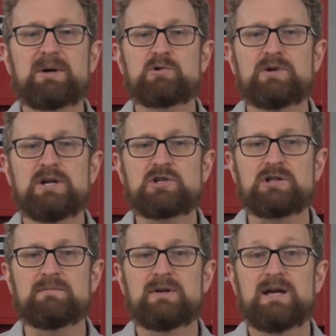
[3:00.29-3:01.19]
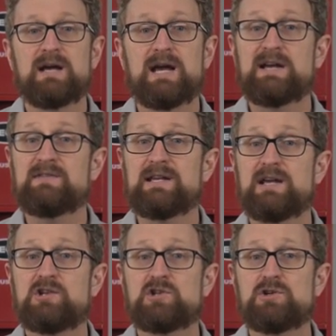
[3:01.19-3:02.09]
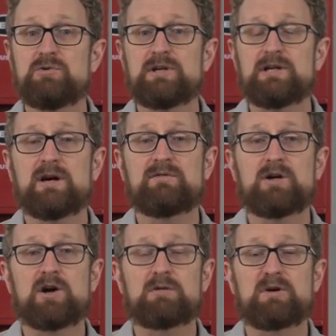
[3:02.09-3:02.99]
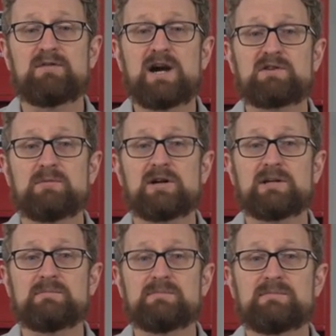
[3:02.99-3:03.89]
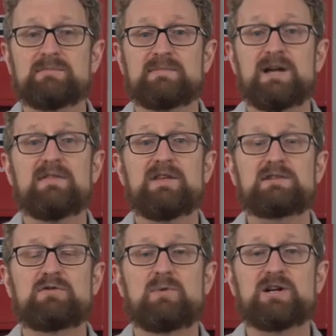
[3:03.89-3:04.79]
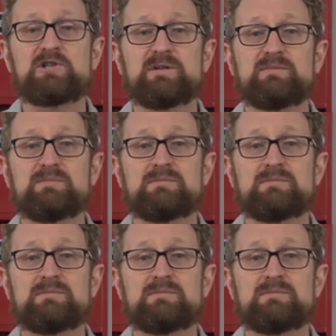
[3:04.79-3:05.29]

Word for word: by tradition and the ingenuity of the automotive aftermarket. Thanks for watching.